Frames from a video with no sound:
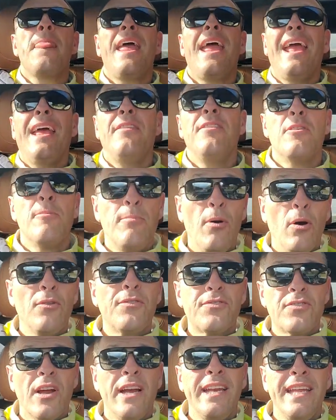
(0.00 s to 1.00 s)
And they're both
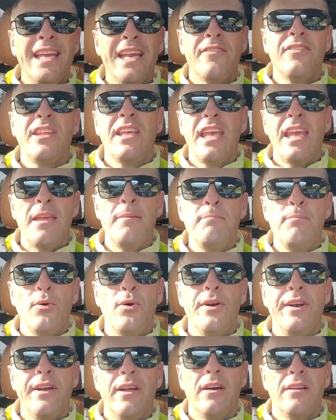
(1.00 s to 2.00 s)
trying to get everything
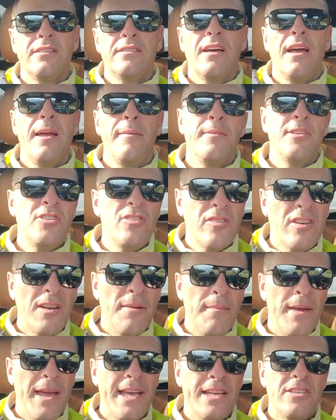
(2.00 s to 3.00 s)
inputted on time. As you can
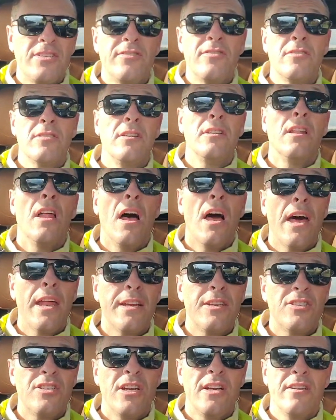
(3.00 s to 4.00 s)
imagine, there's a lot
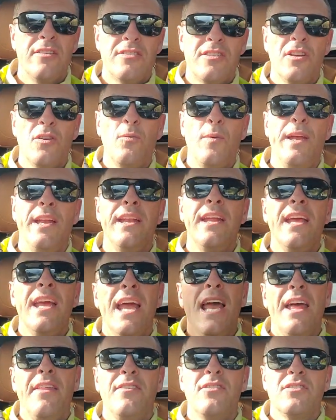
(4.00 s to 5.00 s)
of shares to go in.
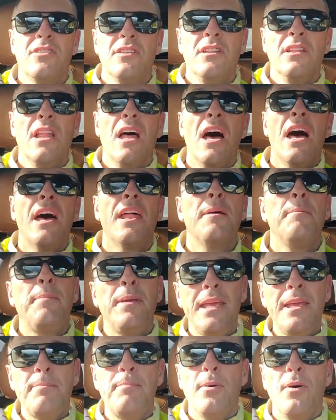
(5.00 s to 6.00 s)
And there's a lot of
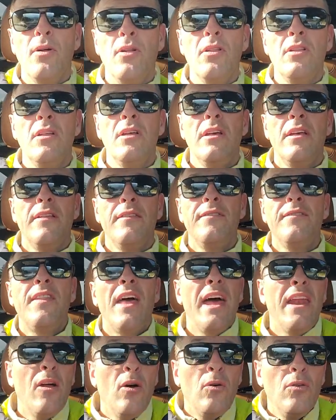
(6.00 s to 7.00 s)
people
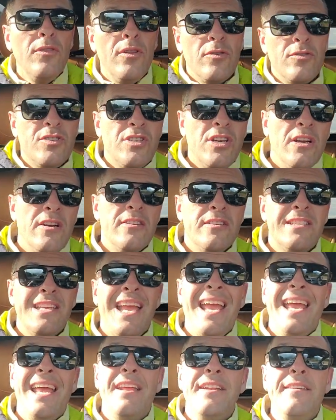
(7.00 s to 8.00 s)
that own those shares.
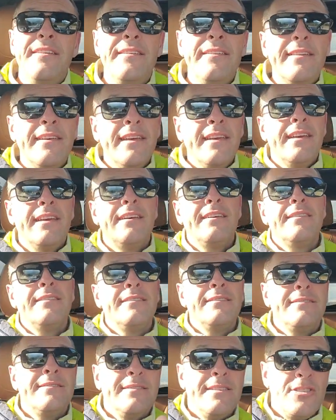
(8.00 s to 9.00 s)
And
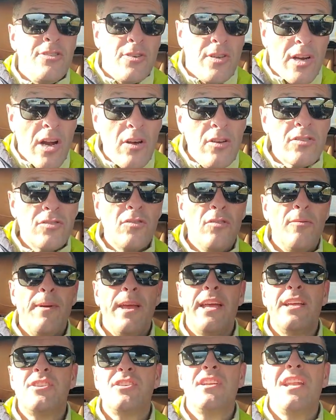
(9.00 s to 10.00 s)
as you can also
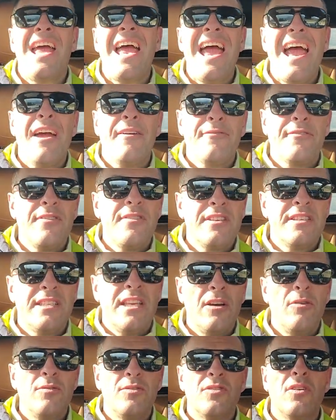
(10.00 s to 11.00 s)
imagine, after the
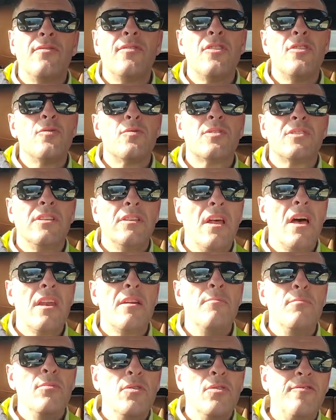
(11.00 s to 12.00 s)
sale was over, there was a lot
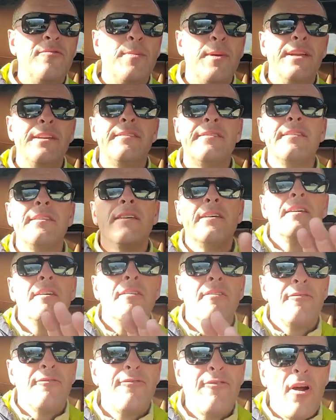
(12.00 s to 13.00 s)
of movement
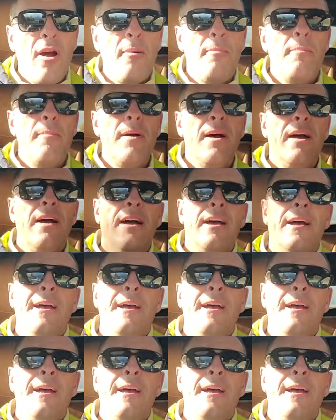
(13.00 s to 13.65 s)
from